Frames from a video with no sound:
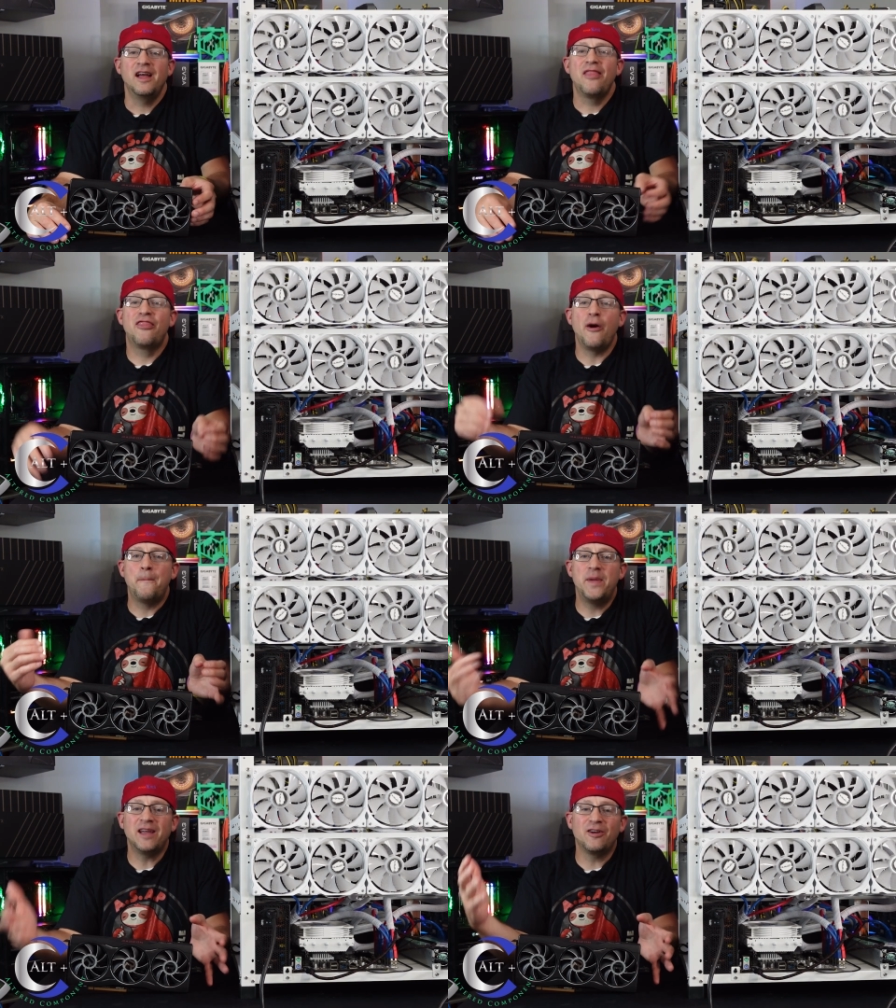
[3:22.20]
The
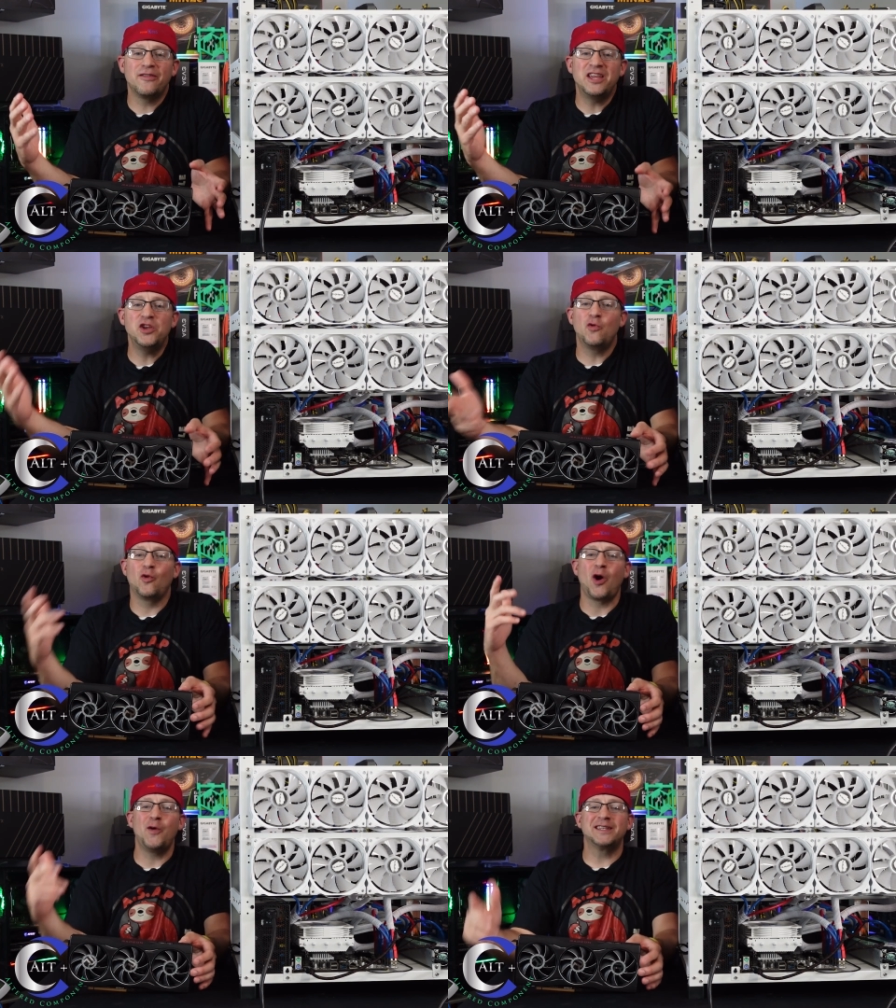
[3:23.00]
bigger that you
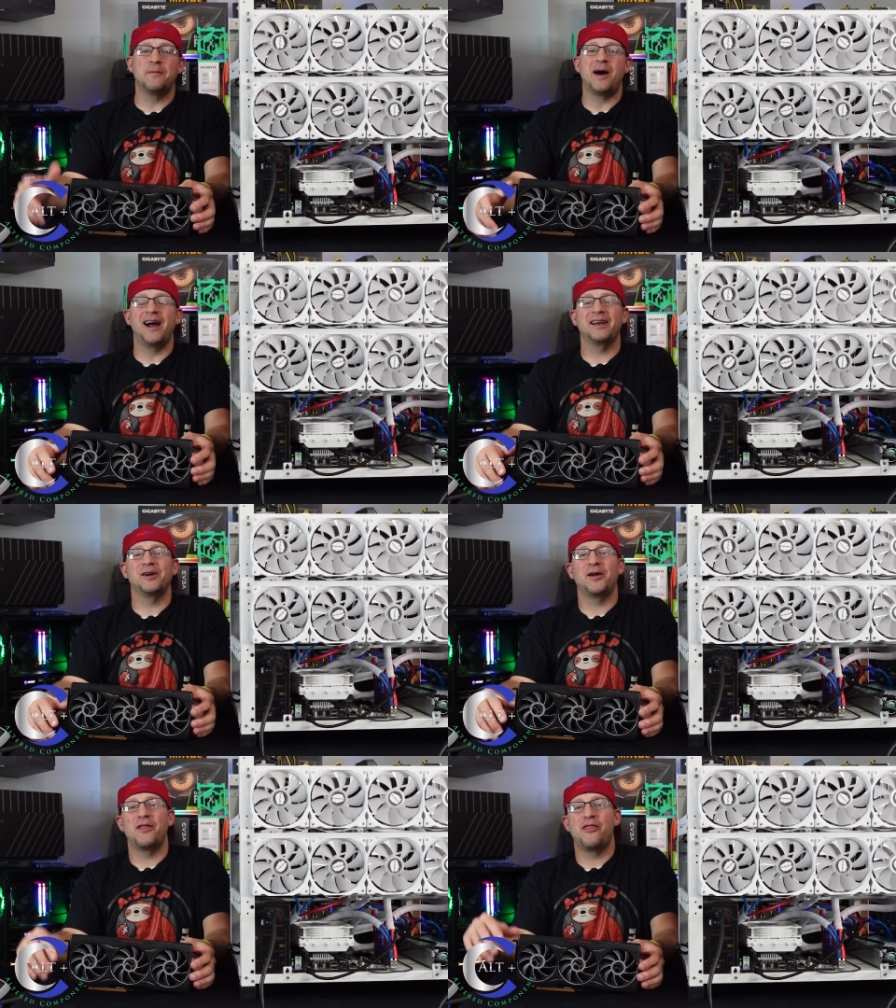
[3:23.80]
grow as a
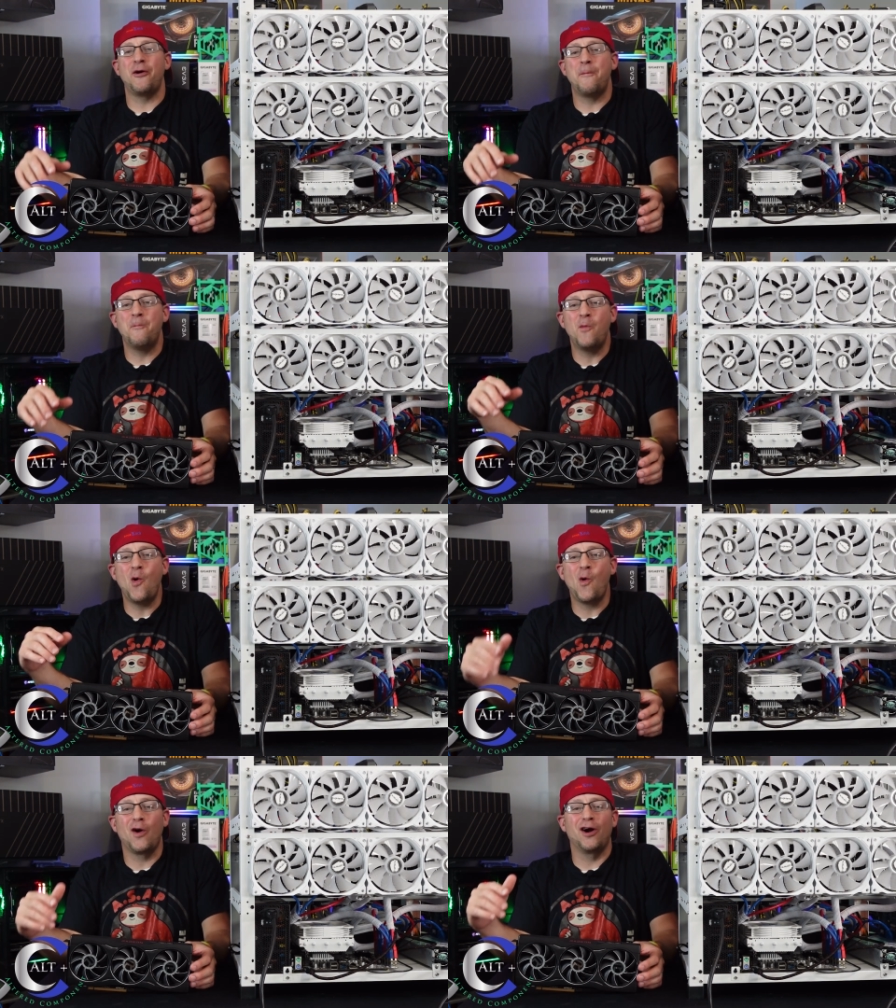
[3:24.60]
miner, the
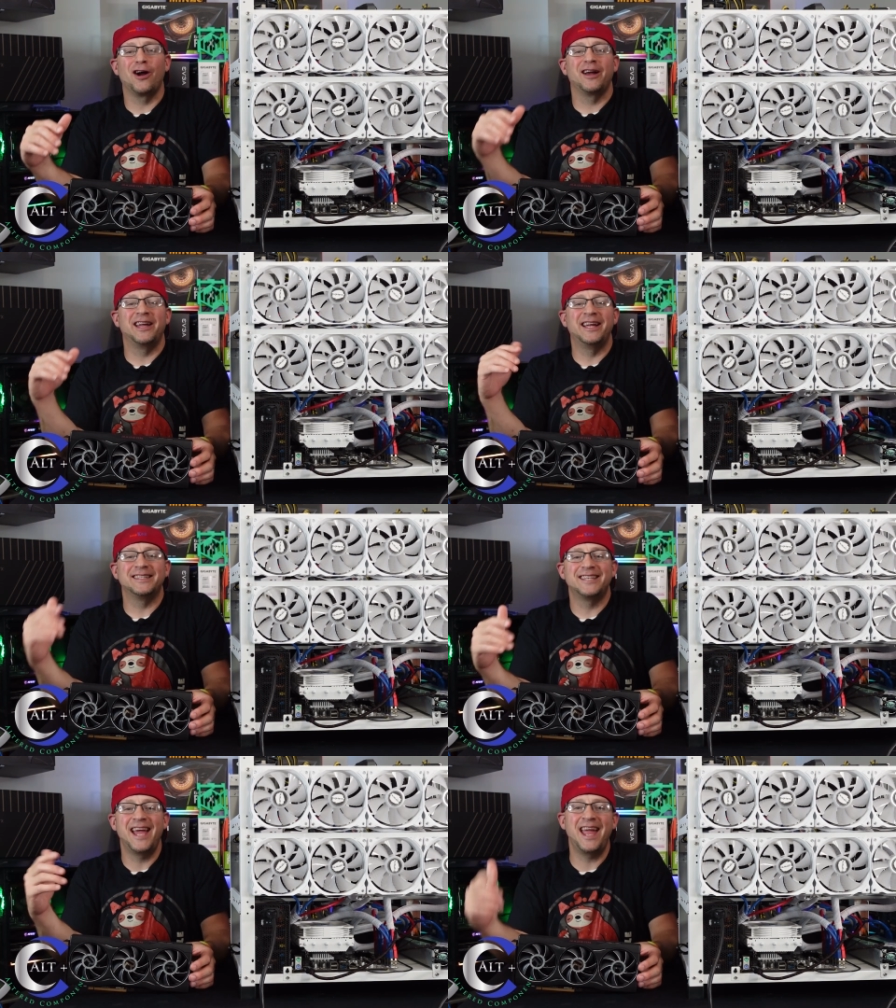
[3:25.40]
more it
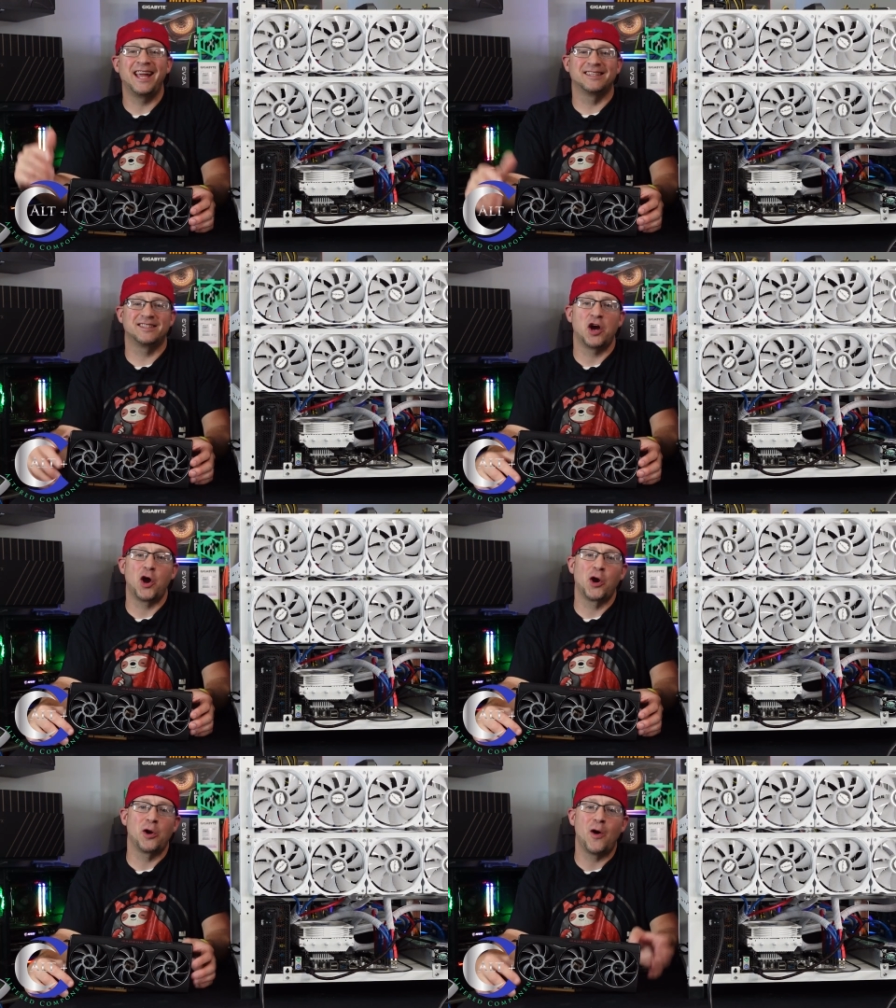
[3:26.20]
takes to
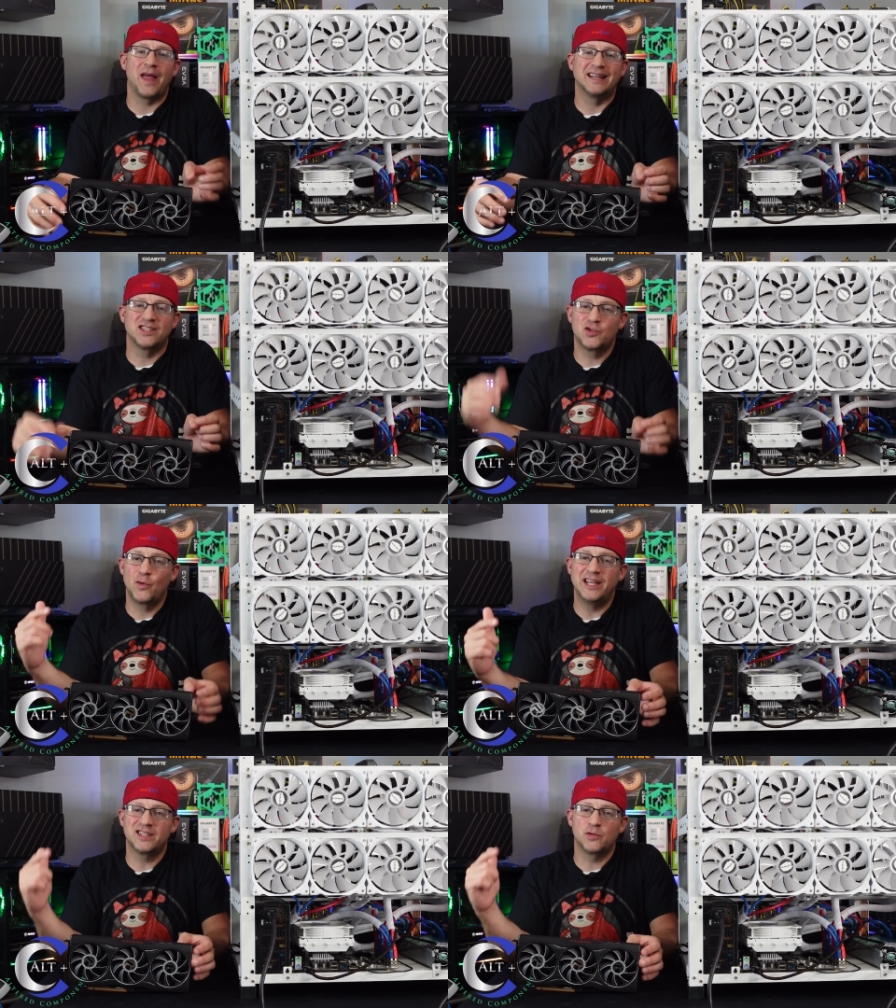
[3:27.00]
earn all that
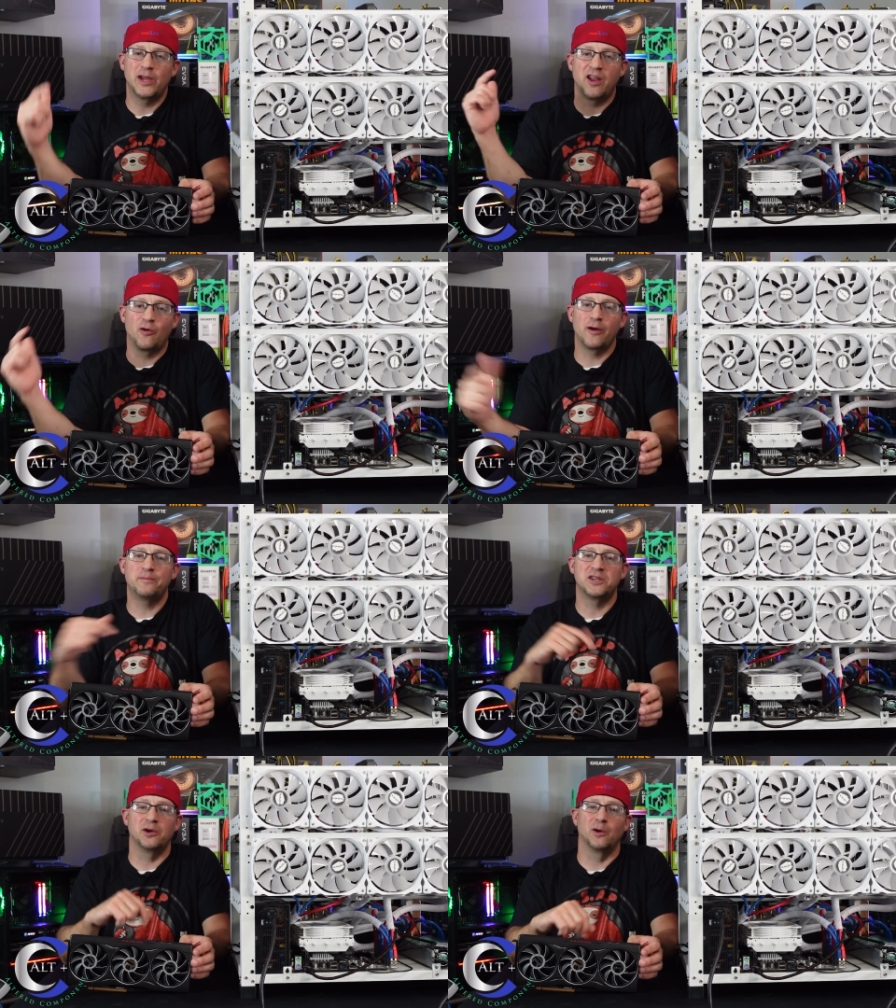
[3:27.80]
sweet, sweet
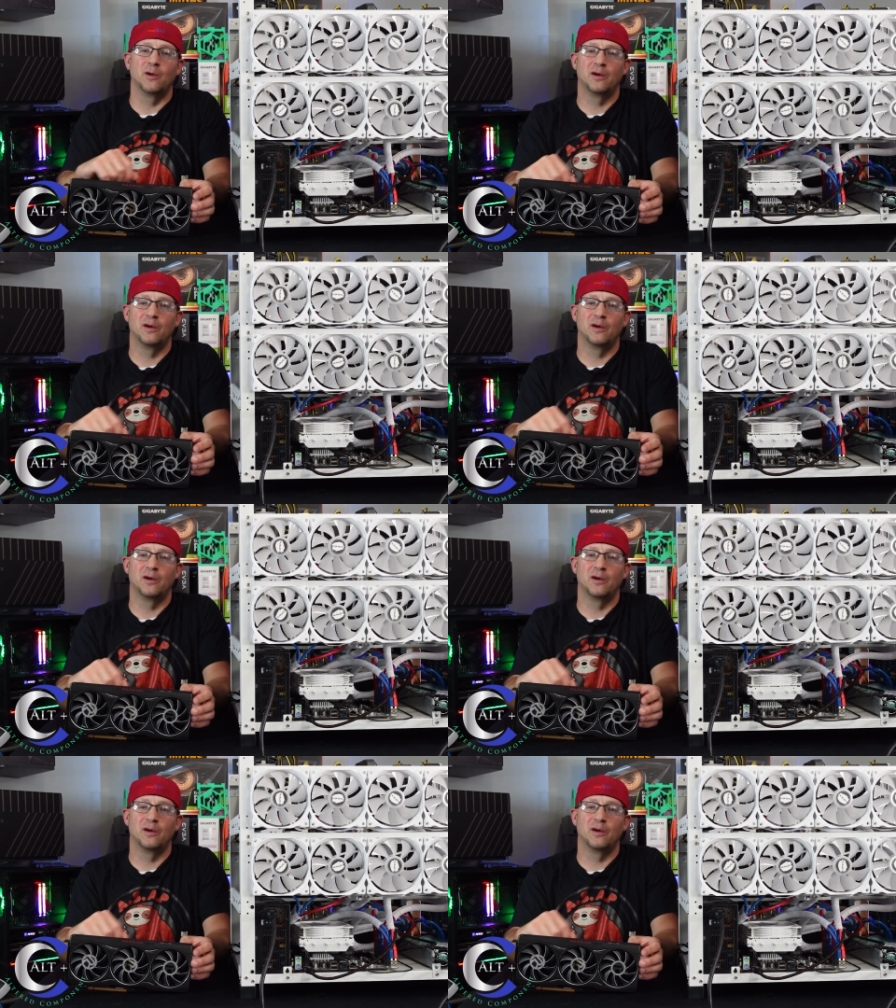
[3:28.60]
crypto.